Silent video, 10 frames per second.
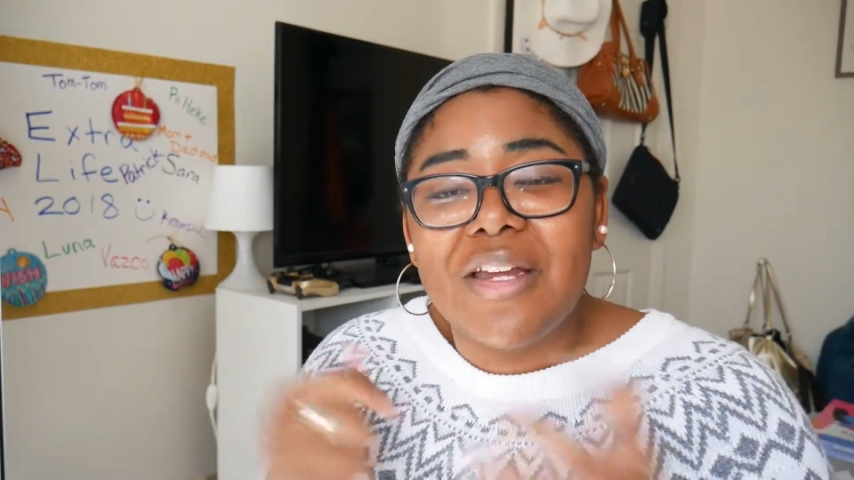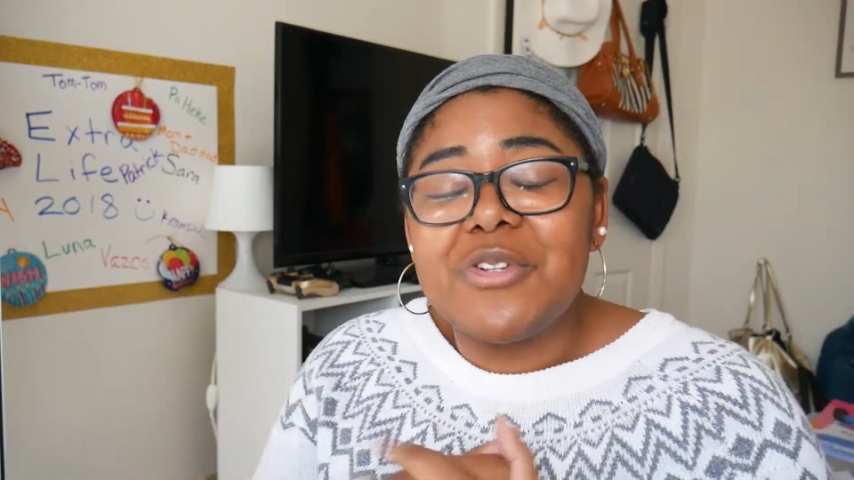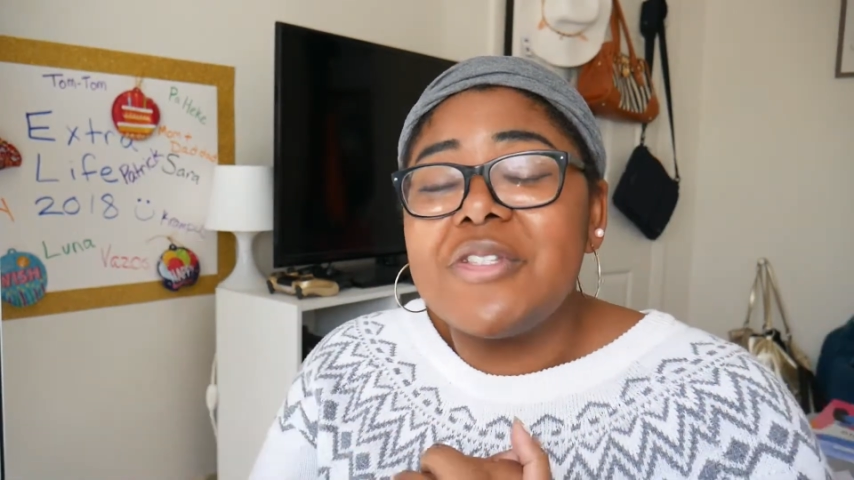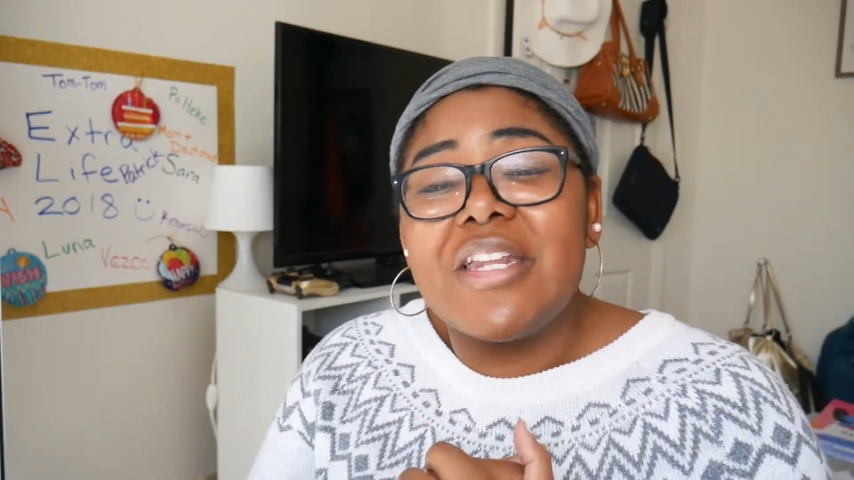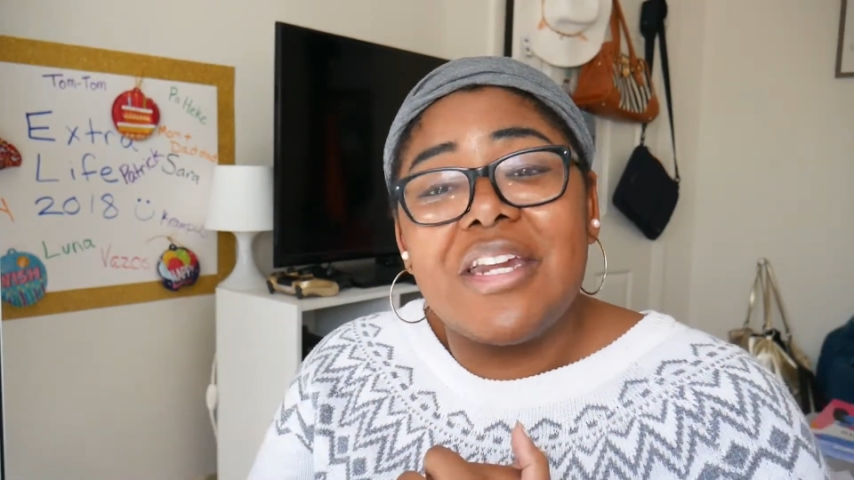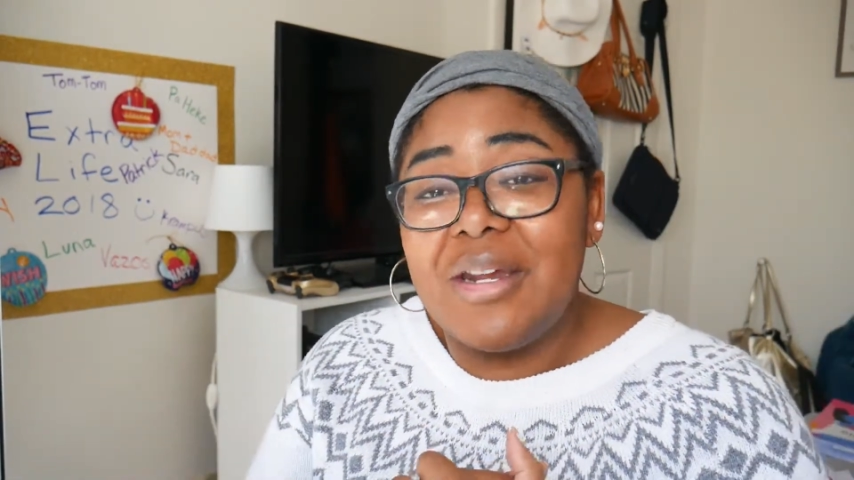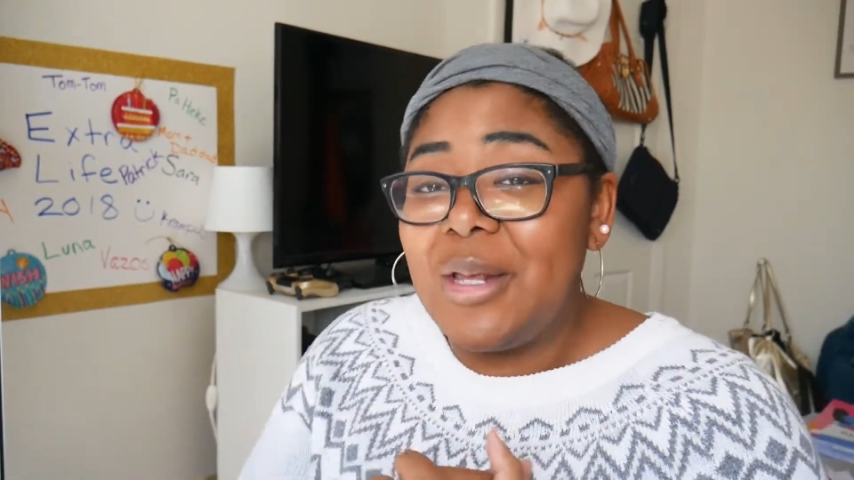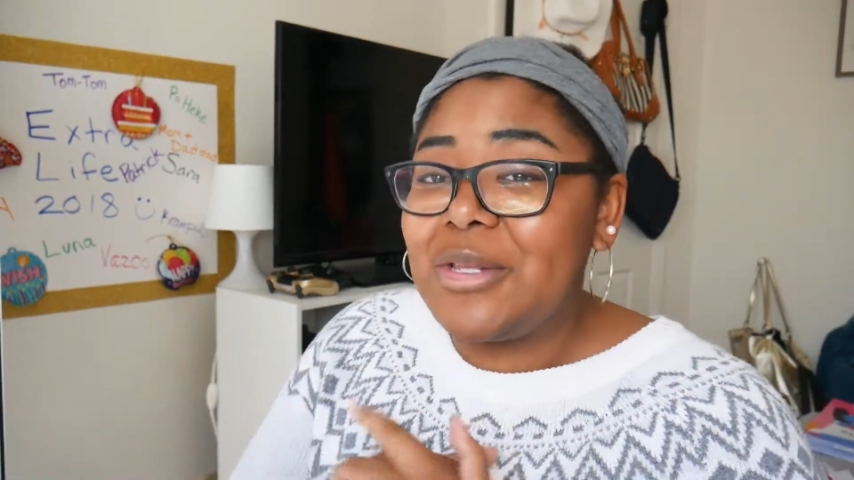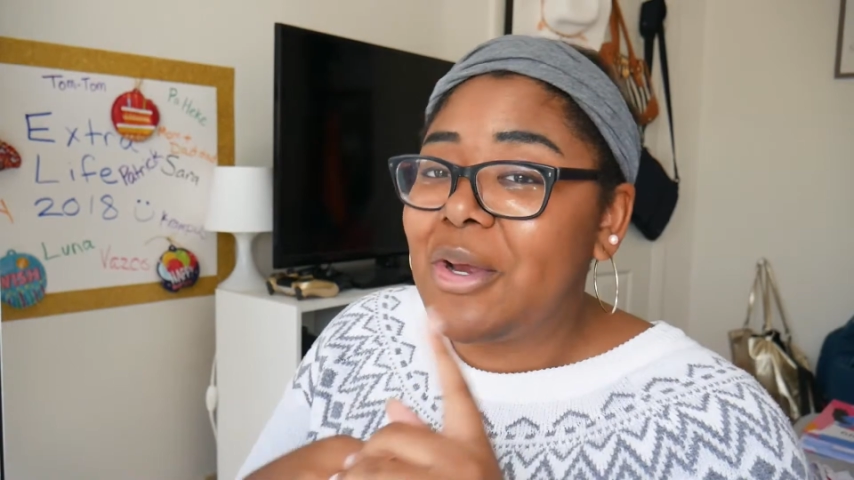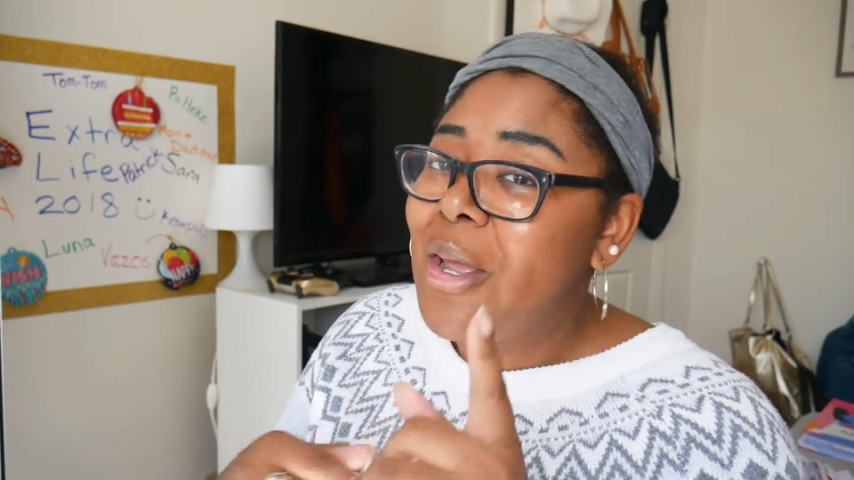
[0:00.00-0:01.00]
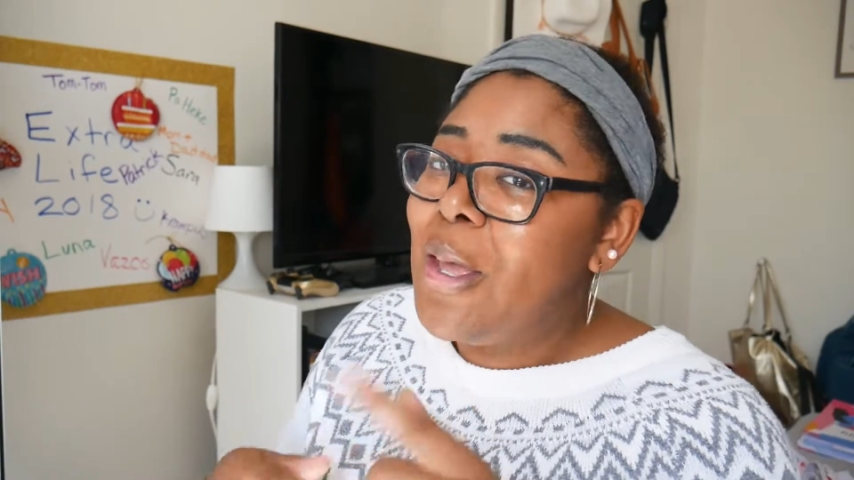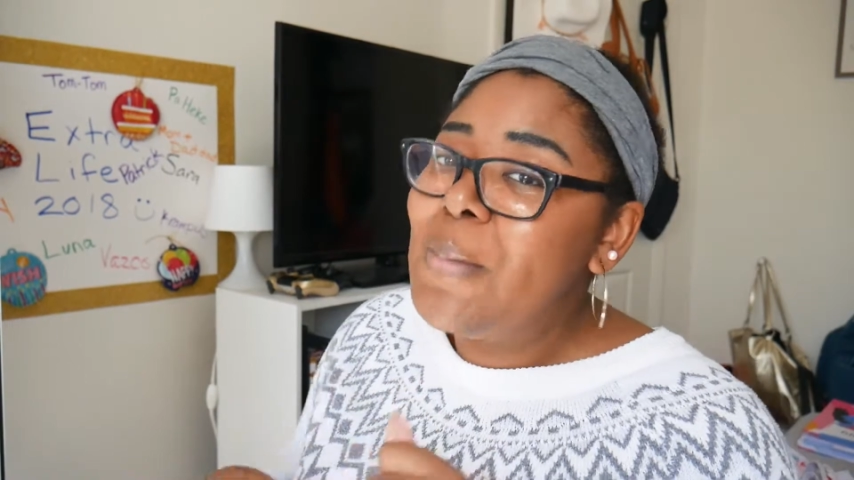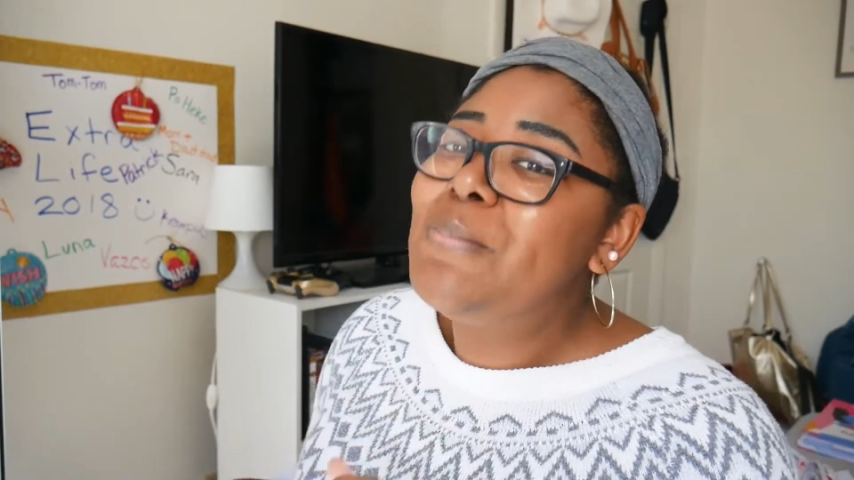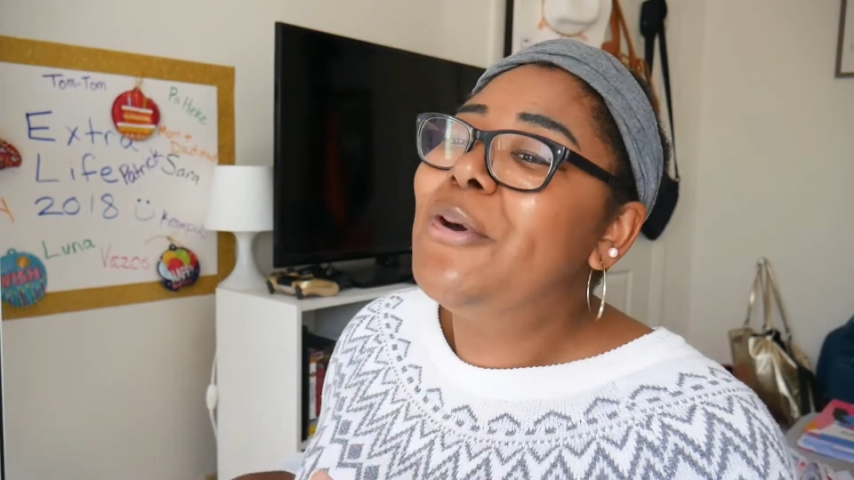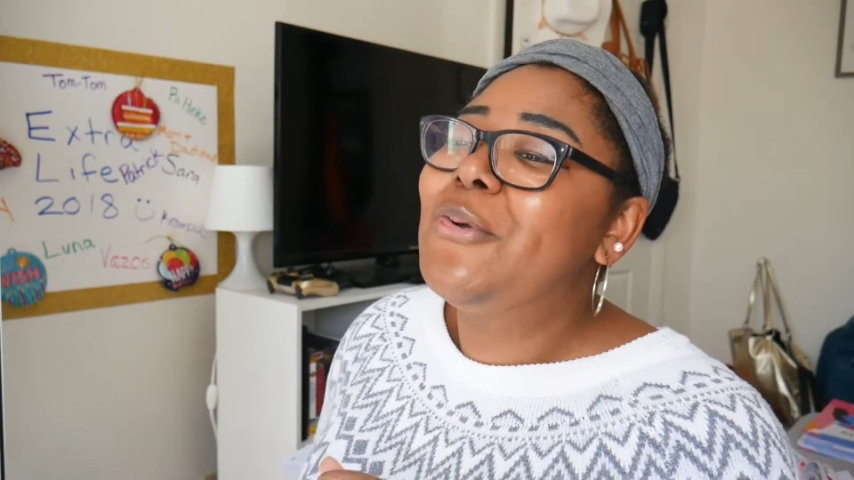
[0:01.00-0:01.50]
interested in another
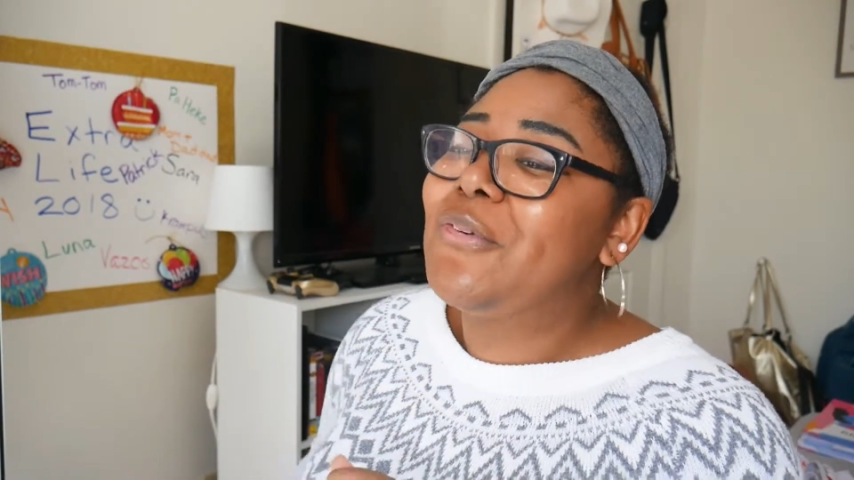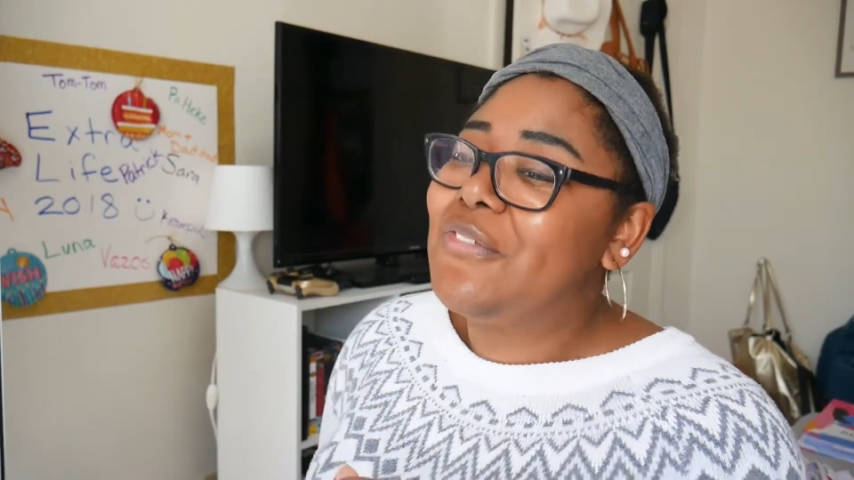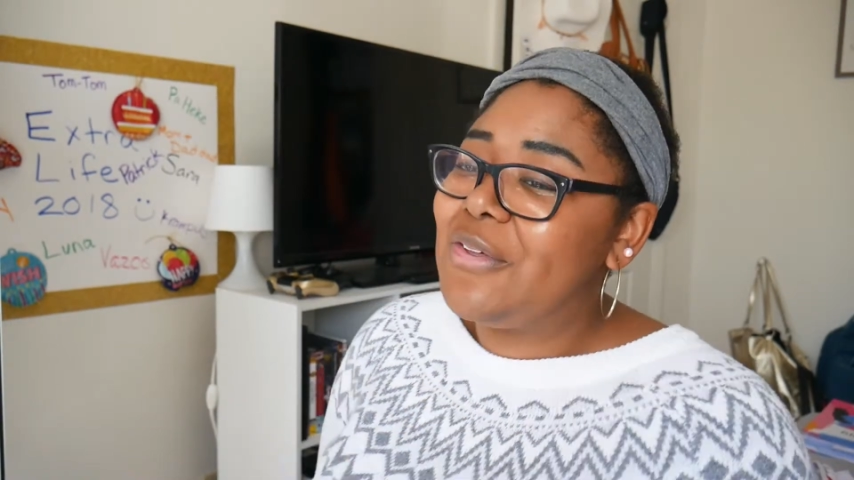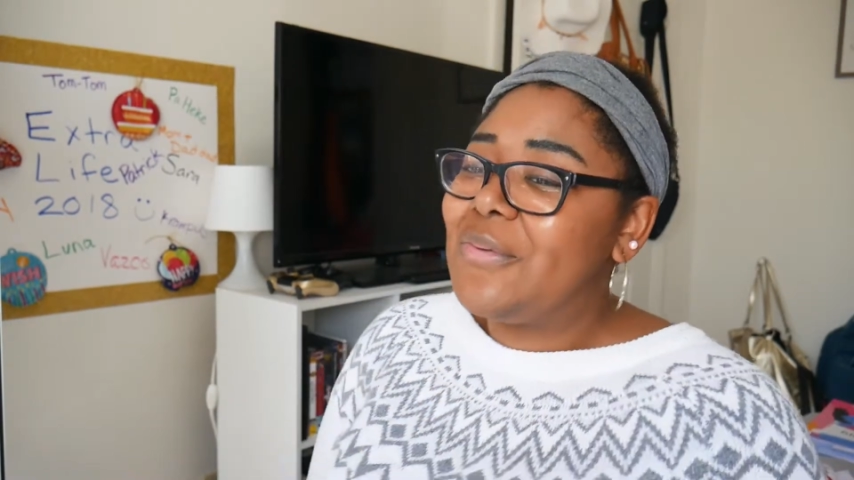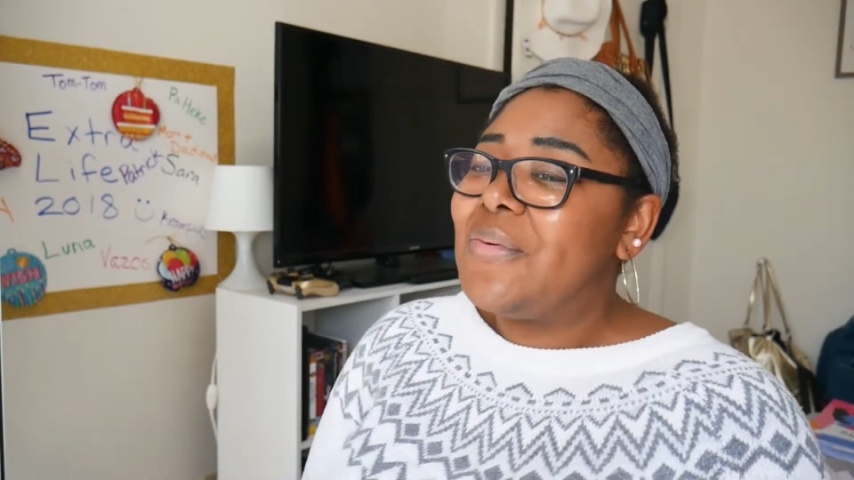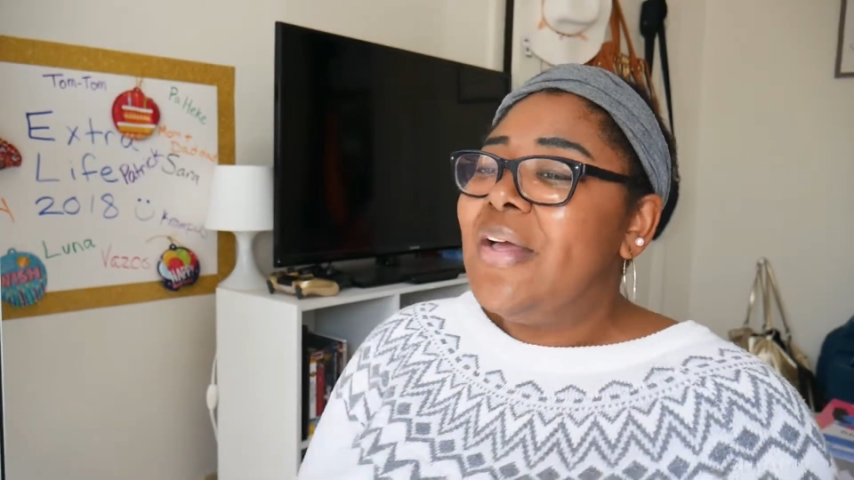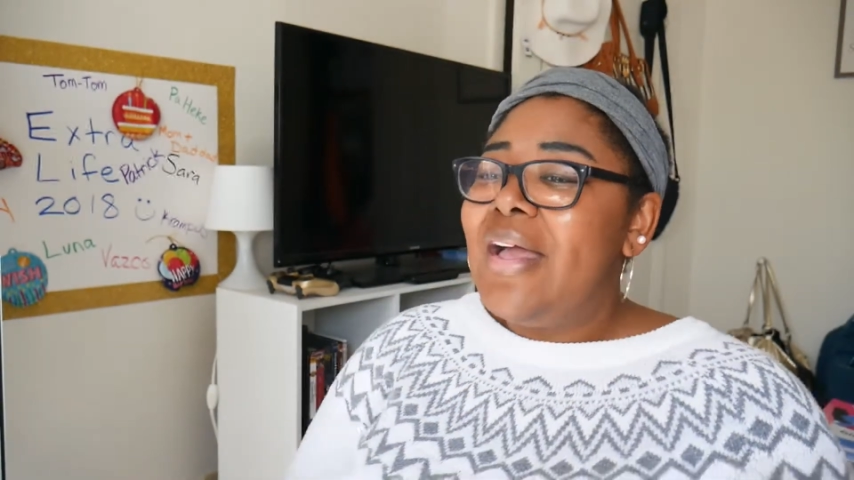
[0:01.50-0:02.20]
book review.